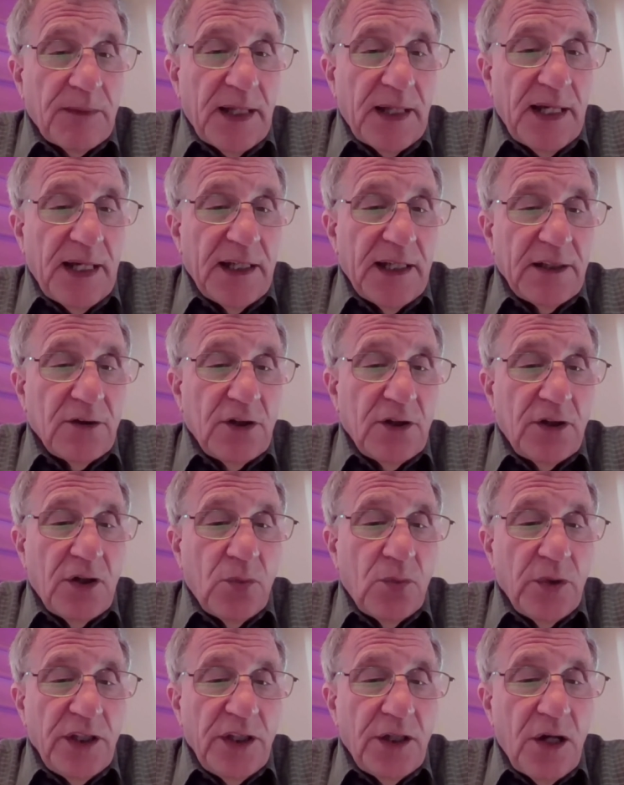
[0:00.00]
and
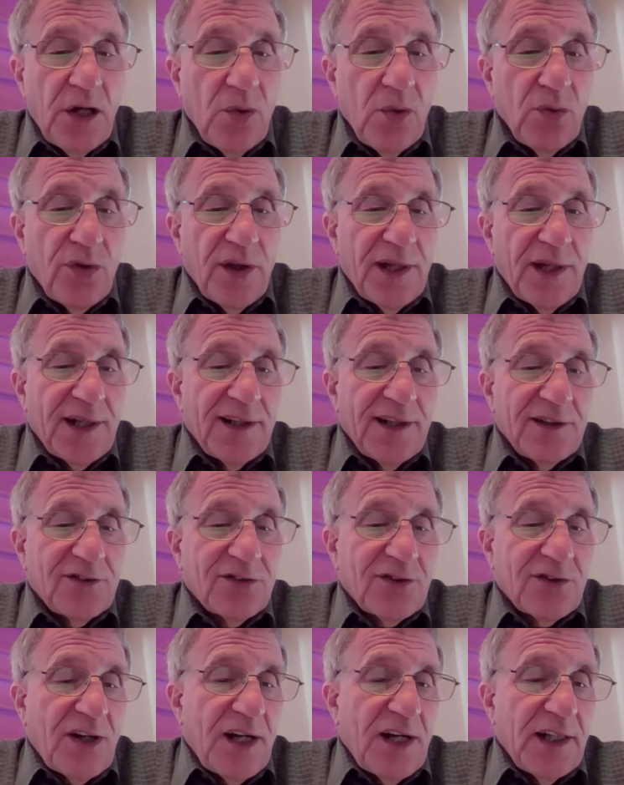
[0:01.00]
we know that
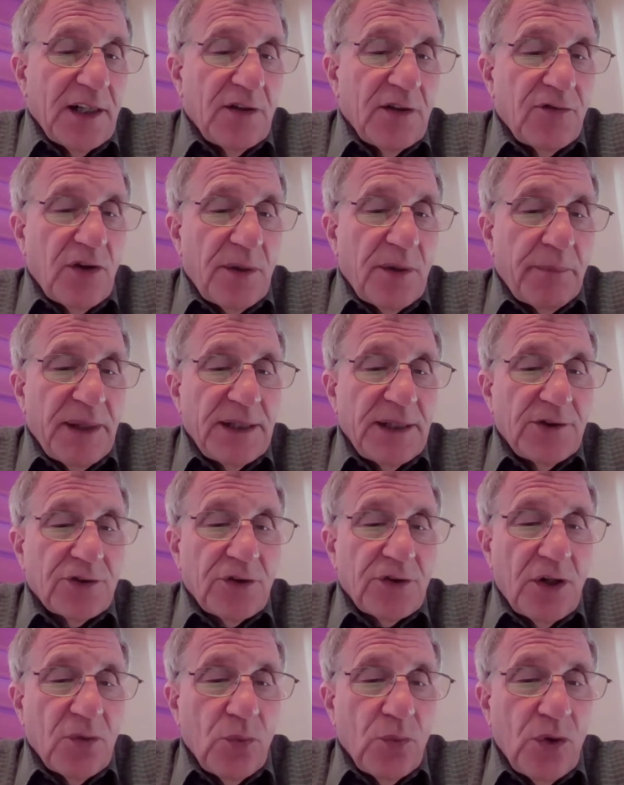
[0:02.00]
it's kind of based
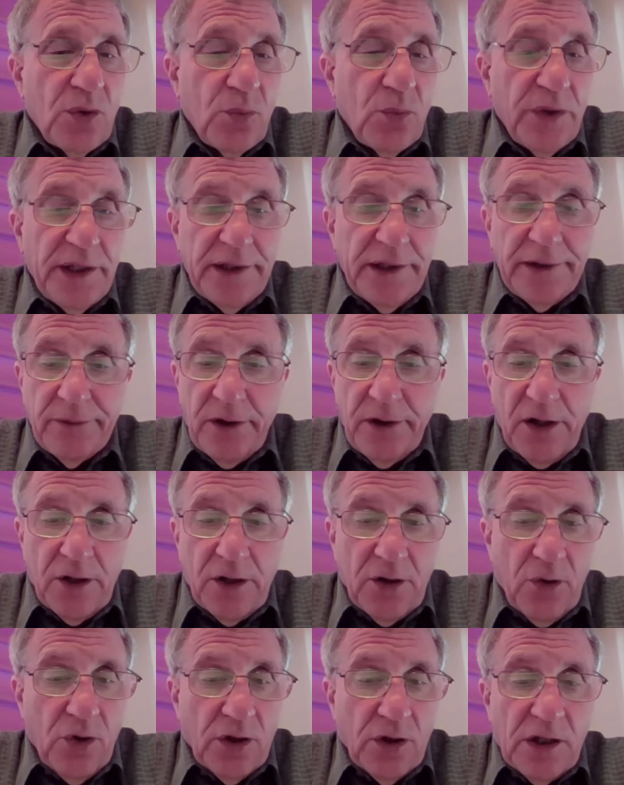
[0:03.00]
on what
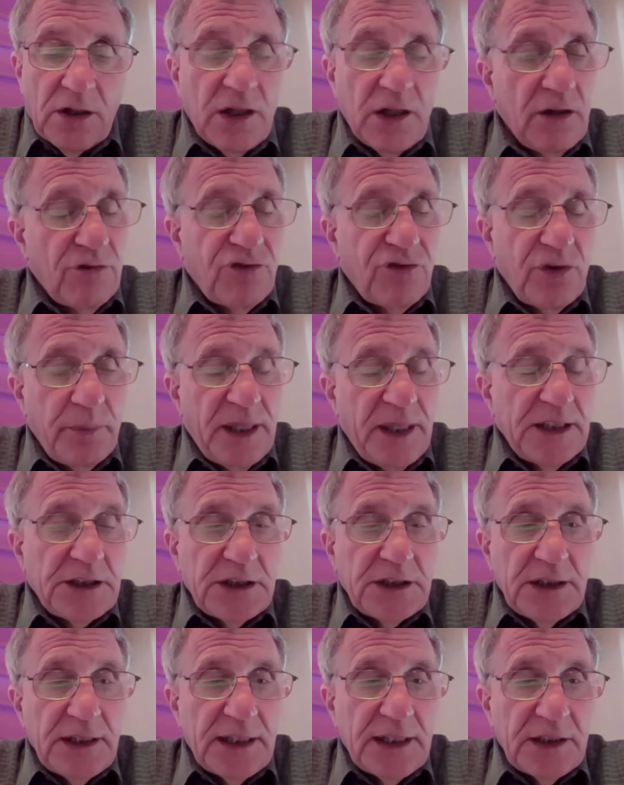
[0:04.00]
all our
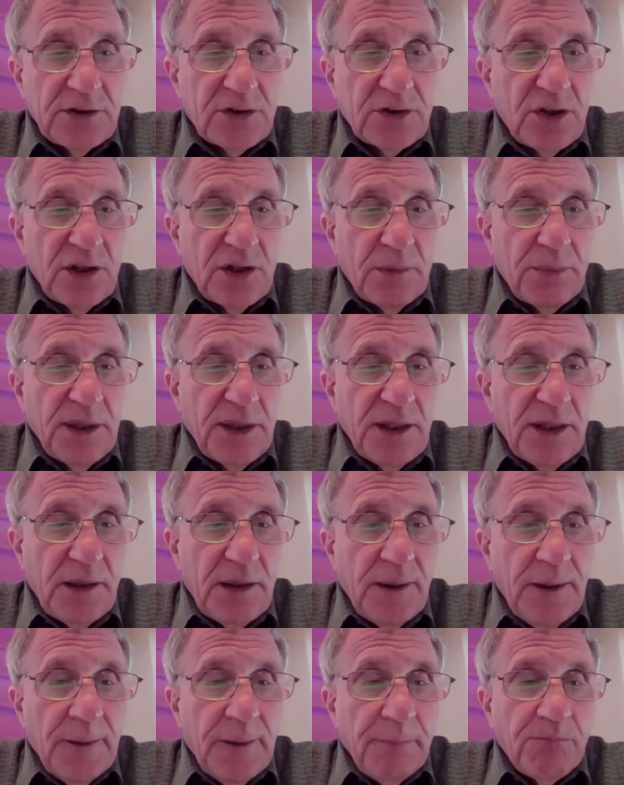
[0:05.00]
information, that it's going to
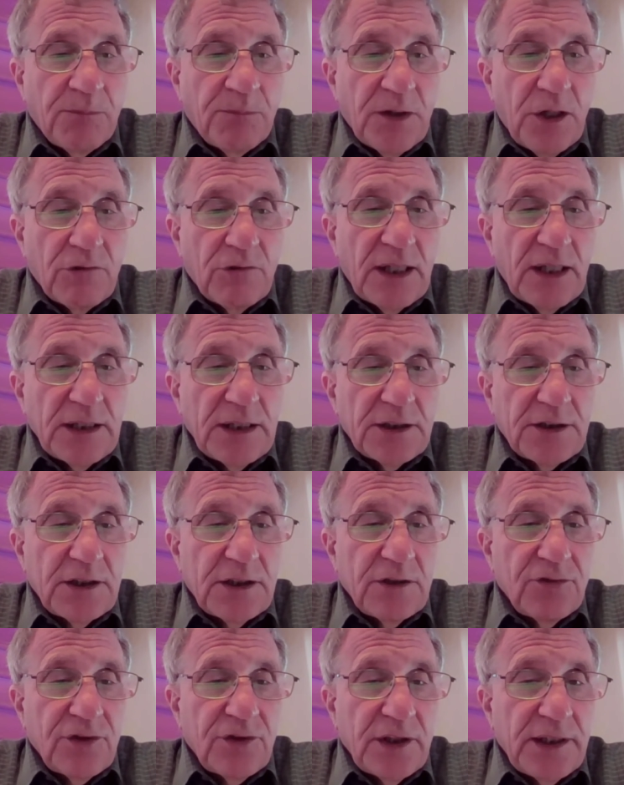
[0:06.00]
be a
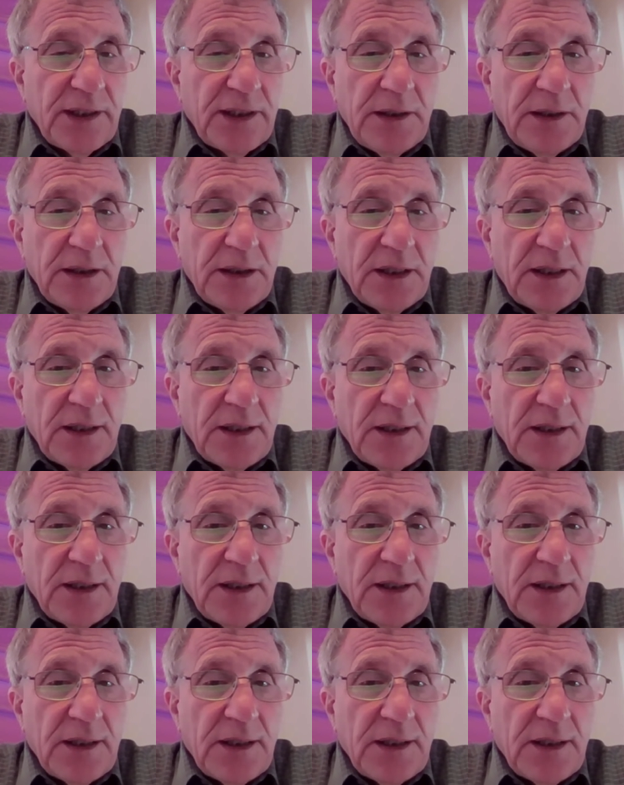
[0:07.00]
relatively